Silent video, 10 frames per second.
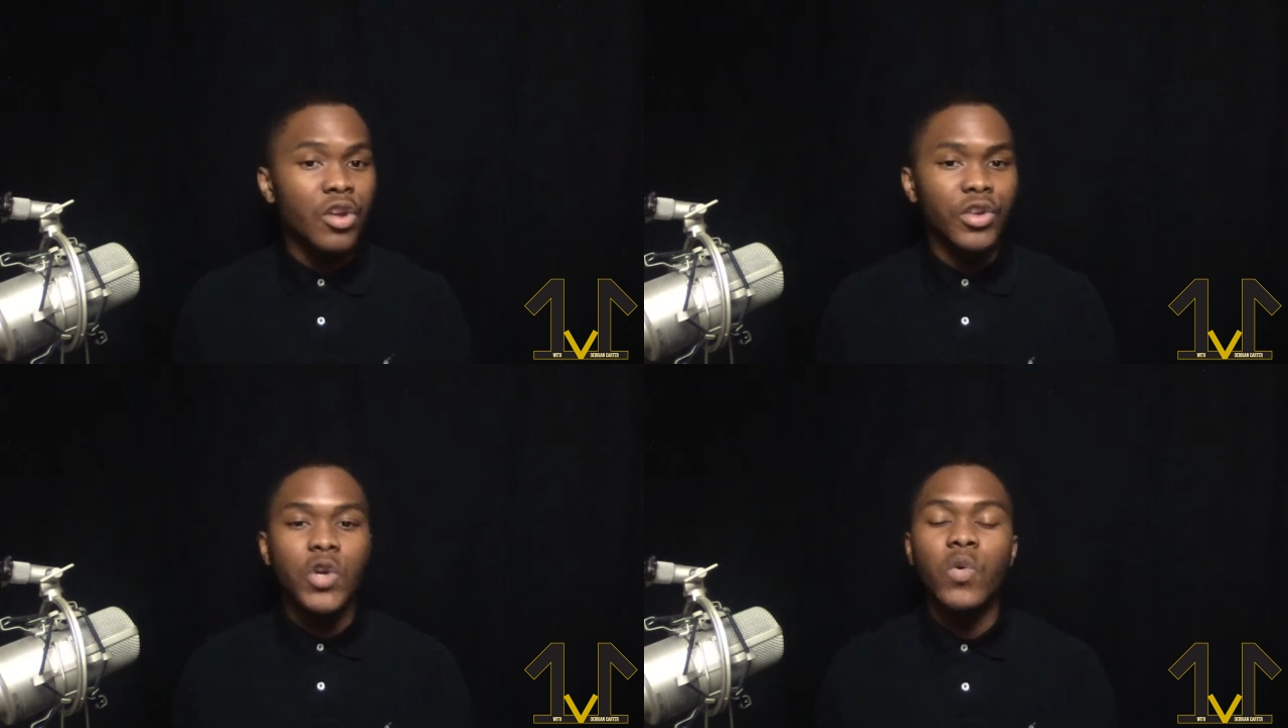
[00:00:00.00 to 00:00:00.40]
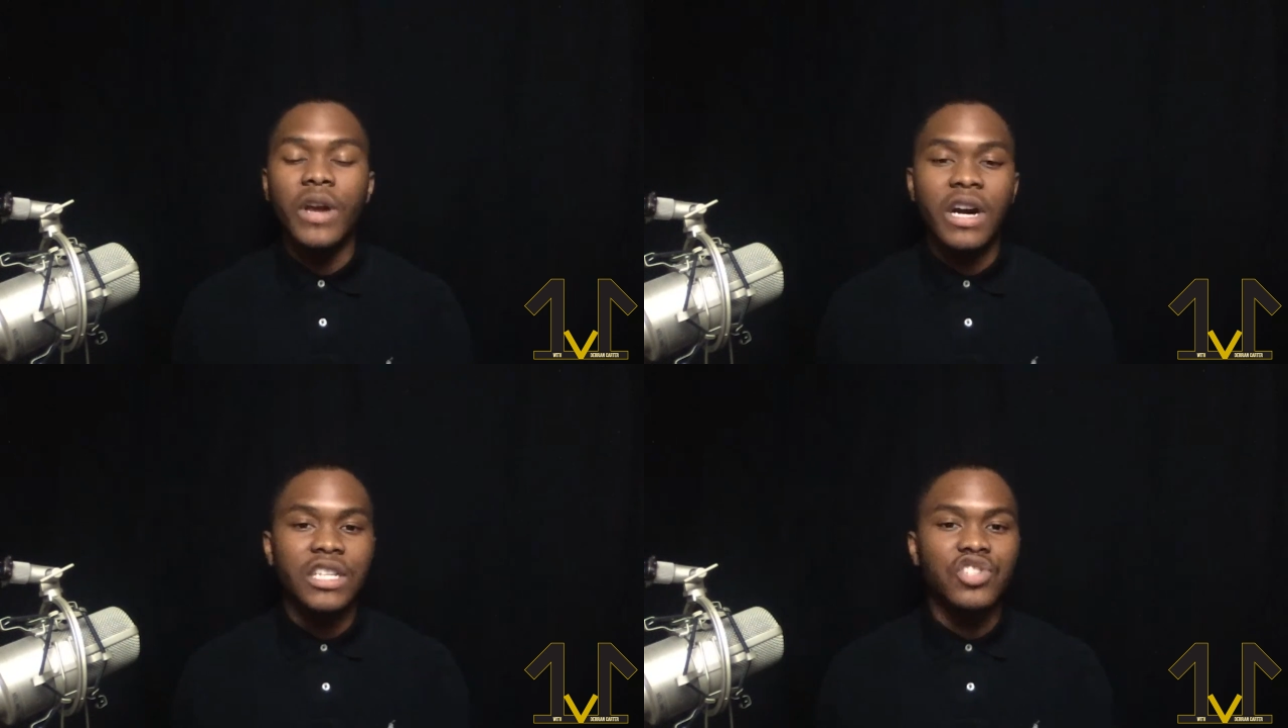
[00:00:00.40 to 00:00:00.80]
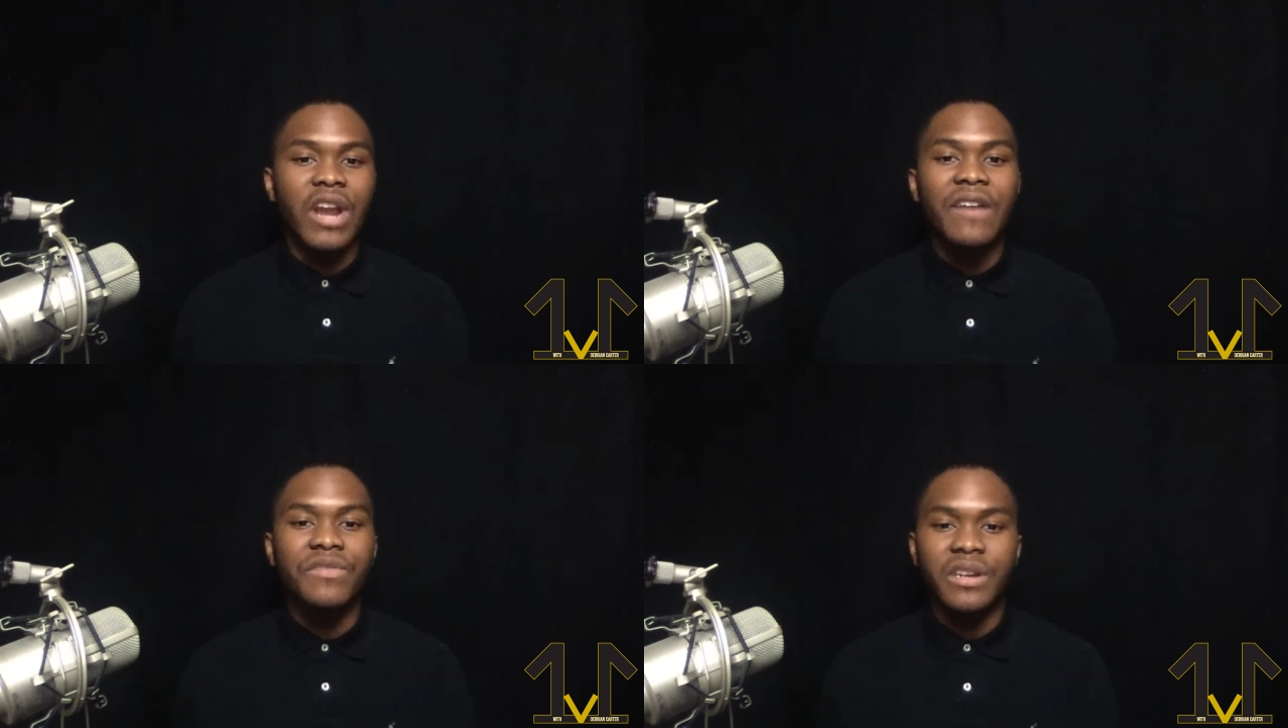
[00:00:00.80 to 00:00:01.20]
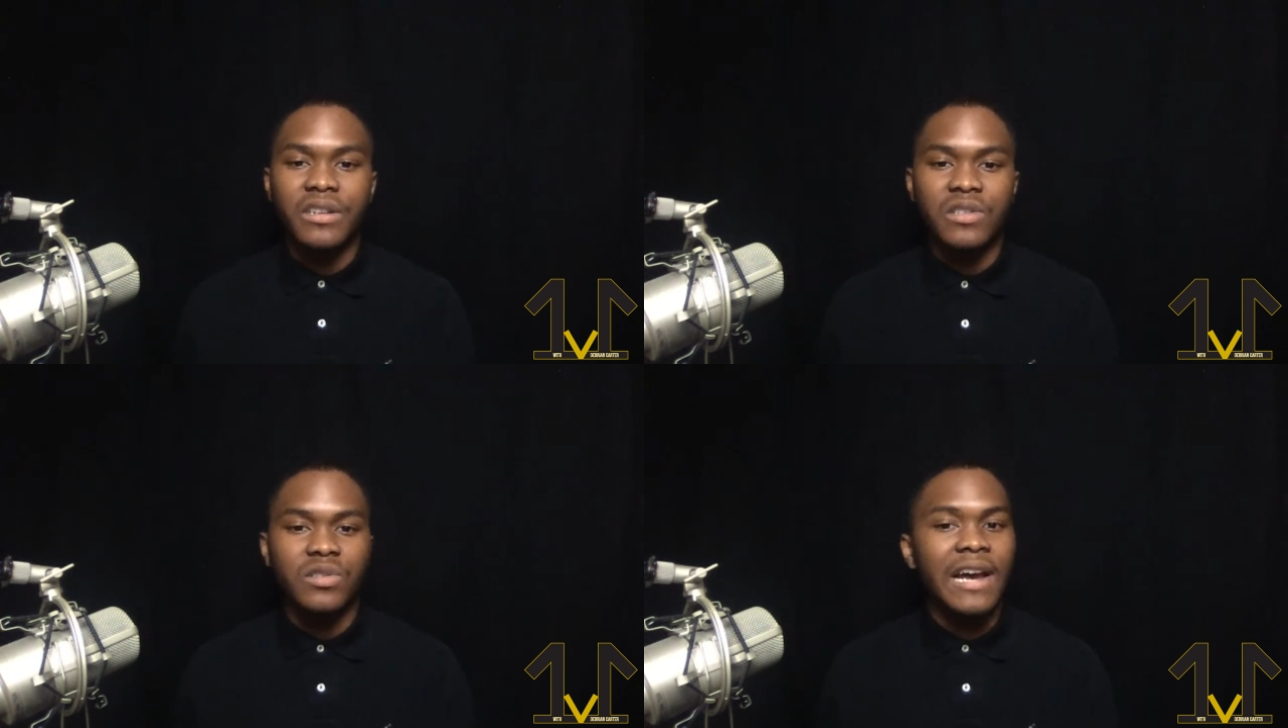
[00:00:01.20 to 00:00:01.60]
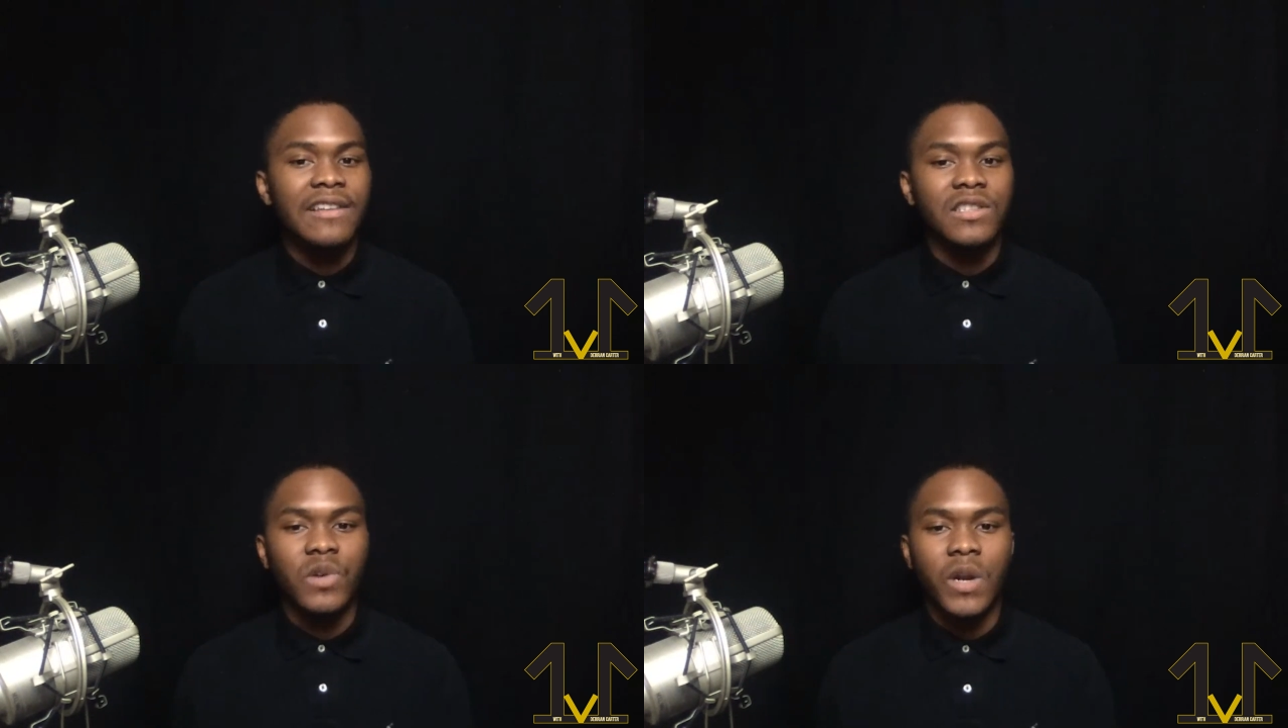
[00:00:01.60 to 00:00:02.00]
you went undrafted in the
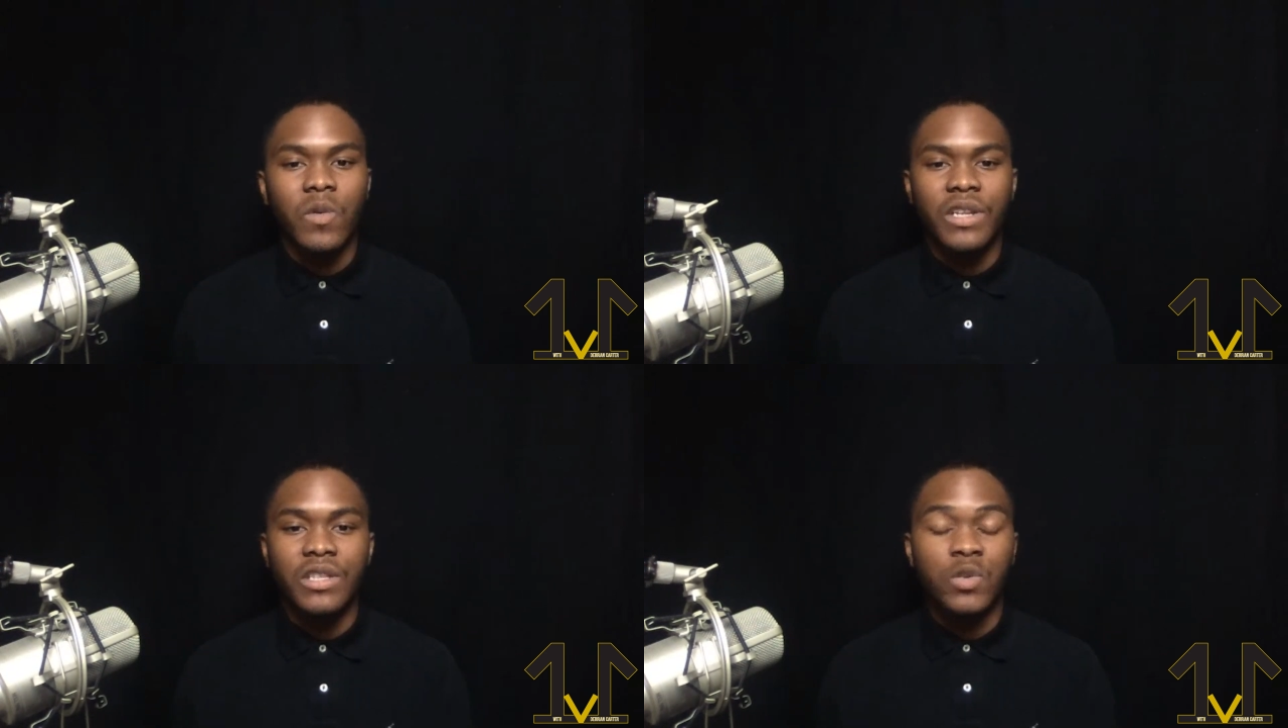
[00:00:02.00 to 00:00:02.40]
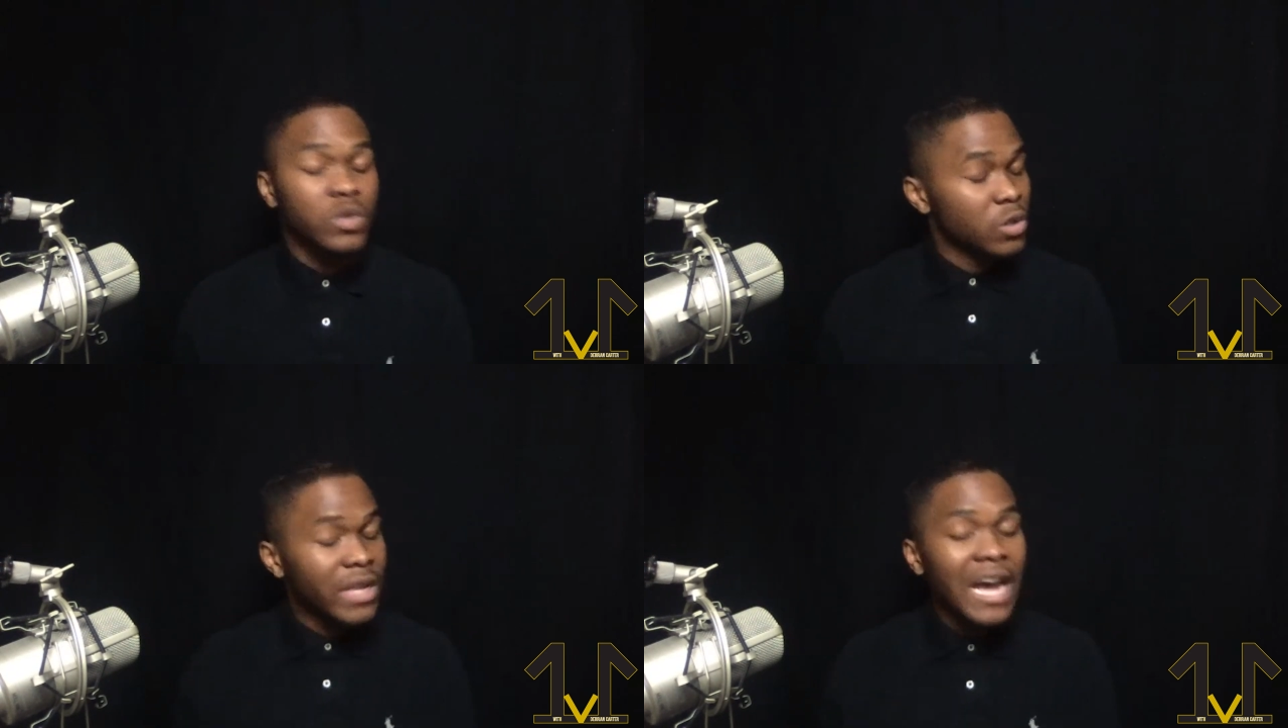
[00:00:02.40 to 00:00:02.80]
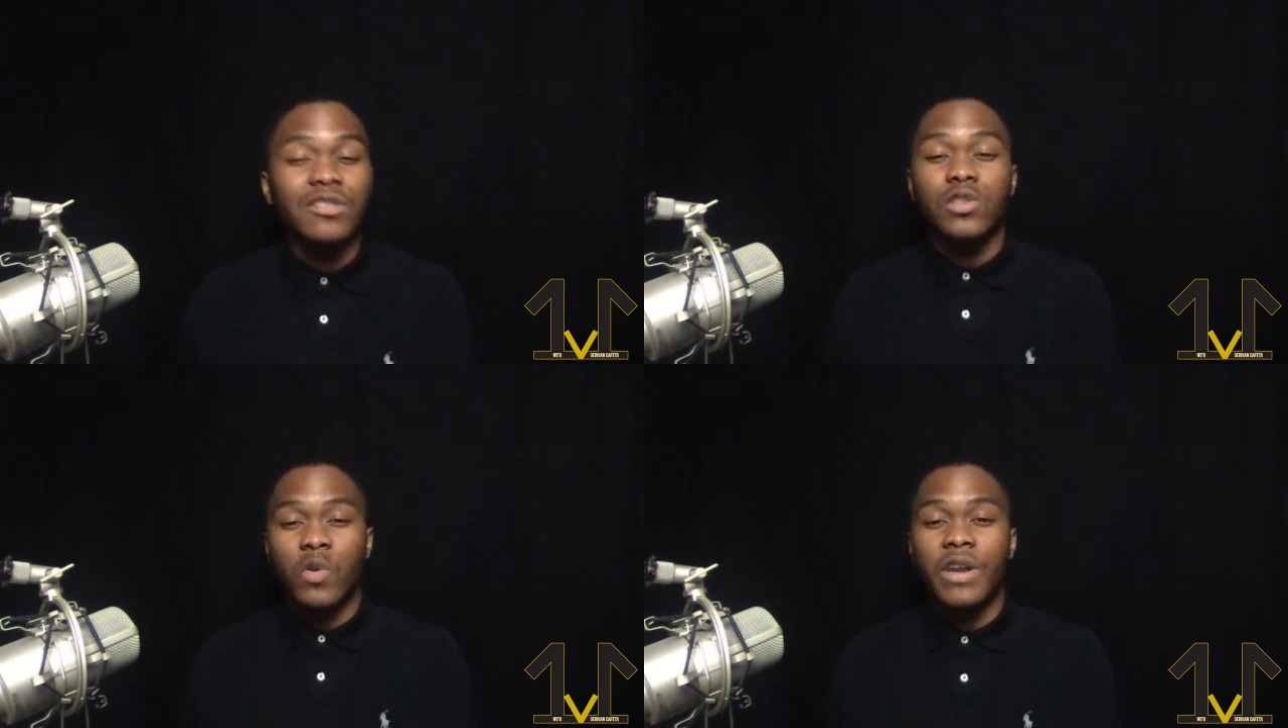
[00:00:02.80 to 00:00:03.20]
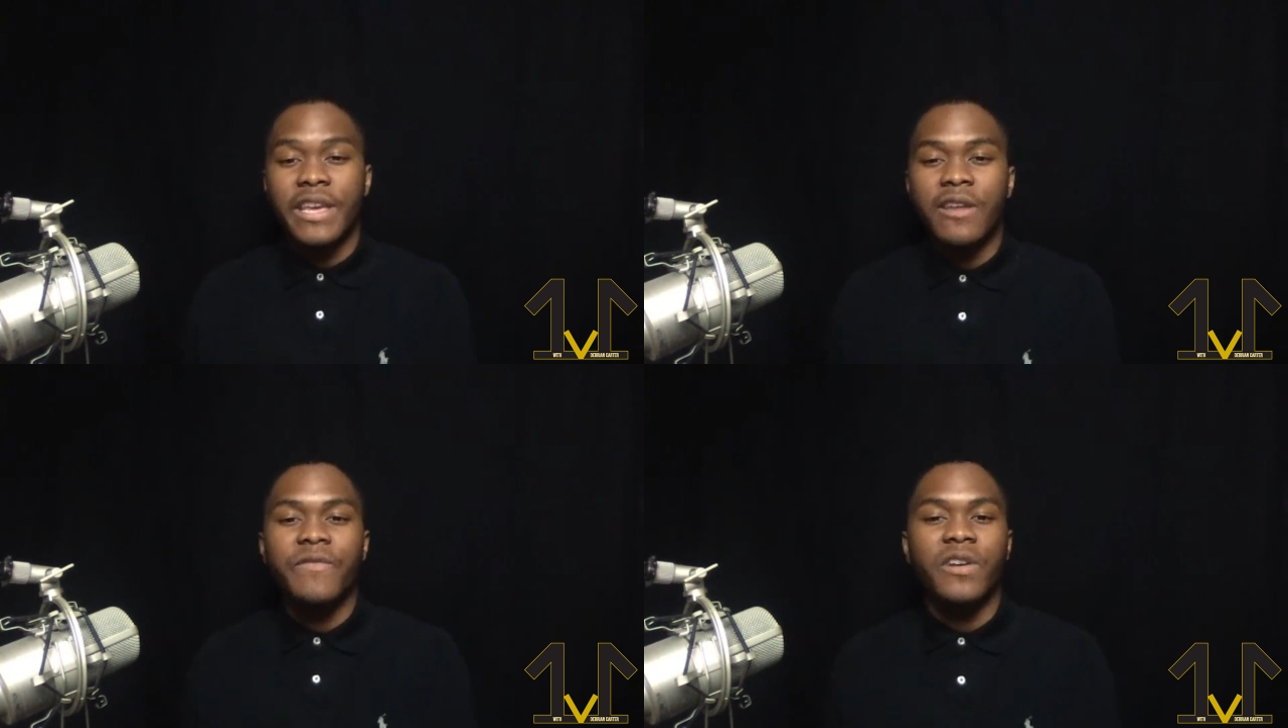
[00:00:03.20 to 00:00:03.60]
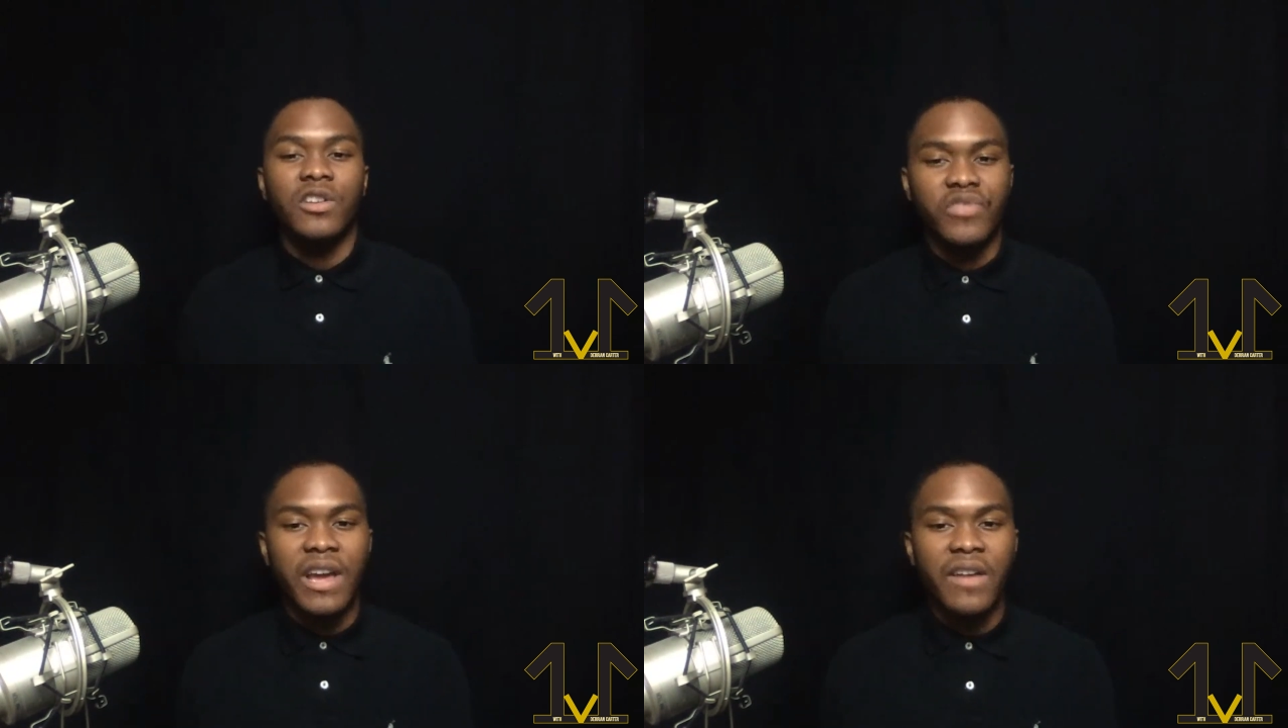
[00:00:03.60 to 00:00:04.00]
2020 NFL
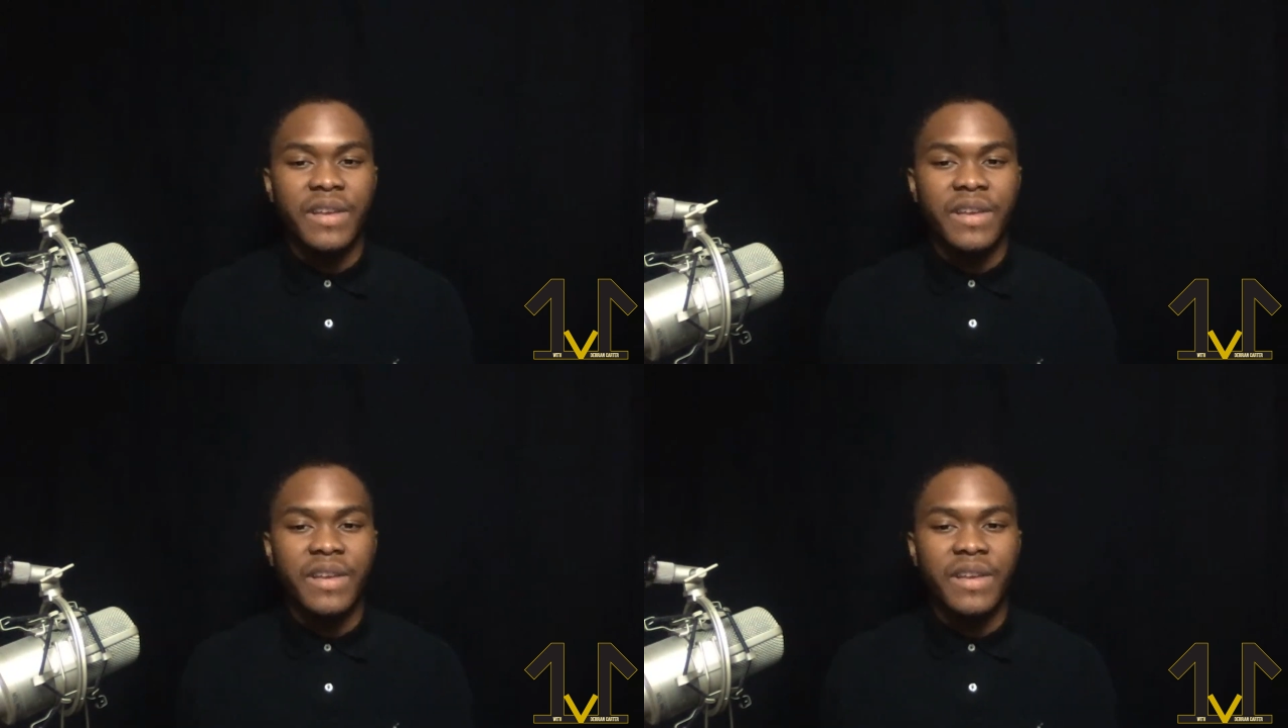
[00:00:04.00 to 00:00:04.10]
draft